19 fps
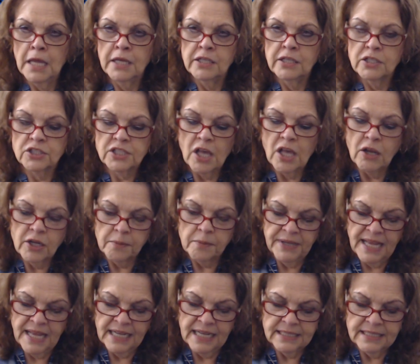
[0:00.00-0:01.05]
Your solar
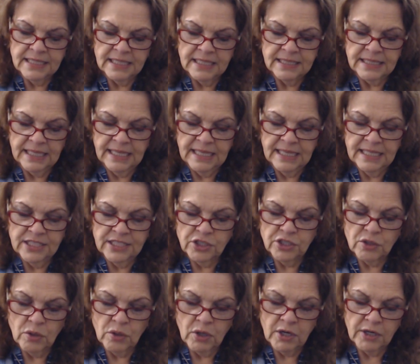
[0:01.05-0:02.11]
plexus is
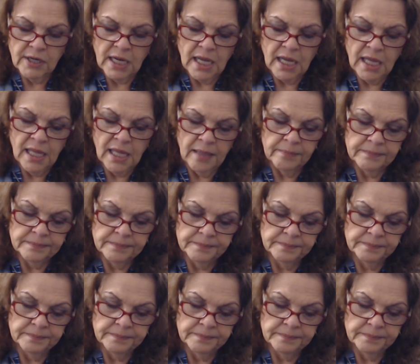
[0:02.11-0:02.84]
your, um,